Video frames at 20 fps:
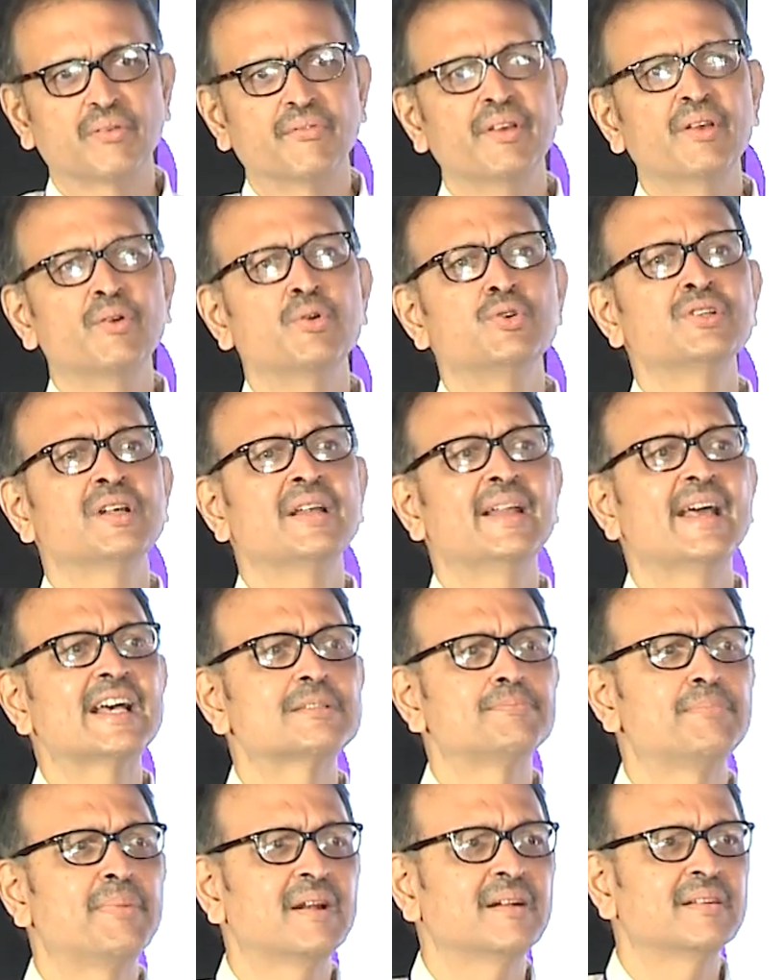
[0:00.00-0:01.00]
We usually
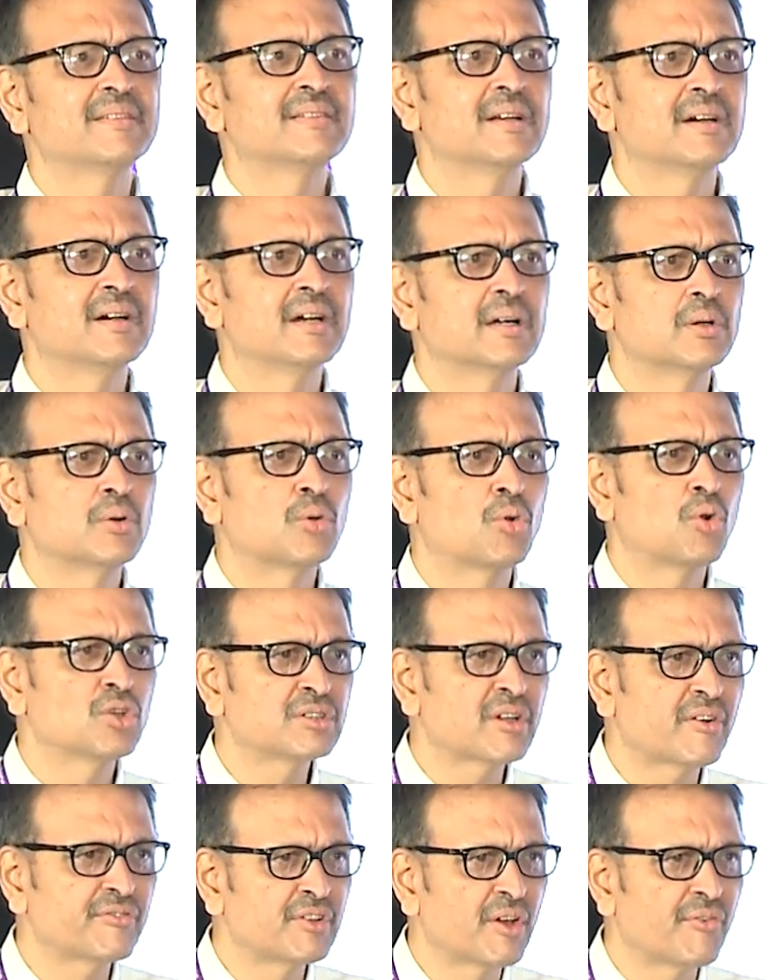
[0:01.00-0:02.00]
expect the growth
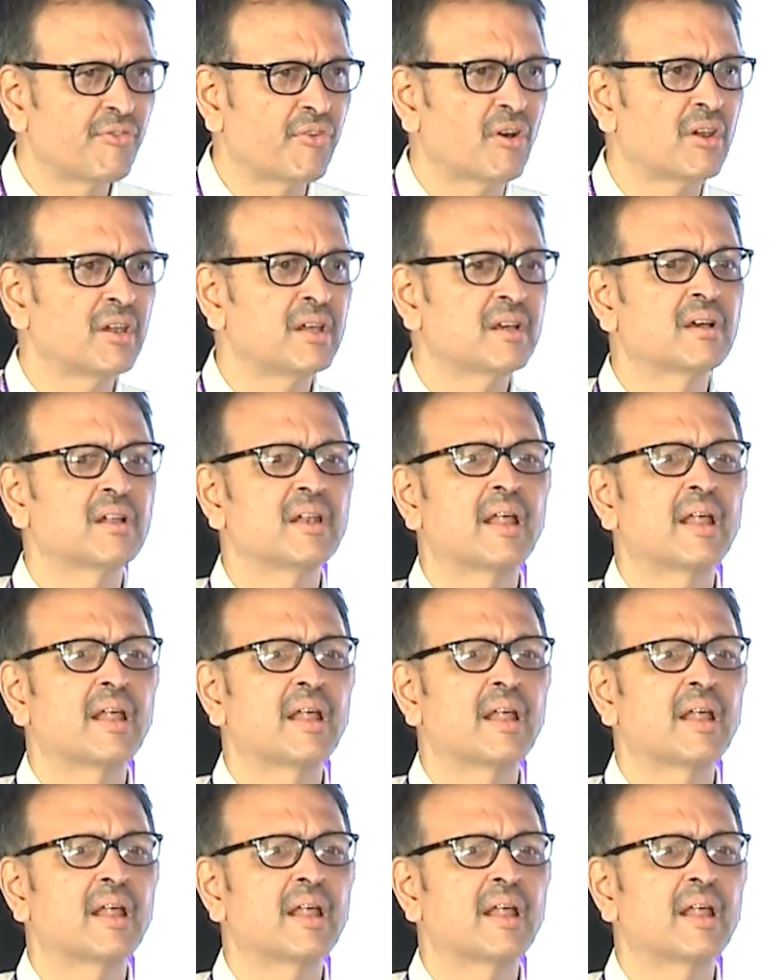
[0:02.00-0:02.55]
of the follicle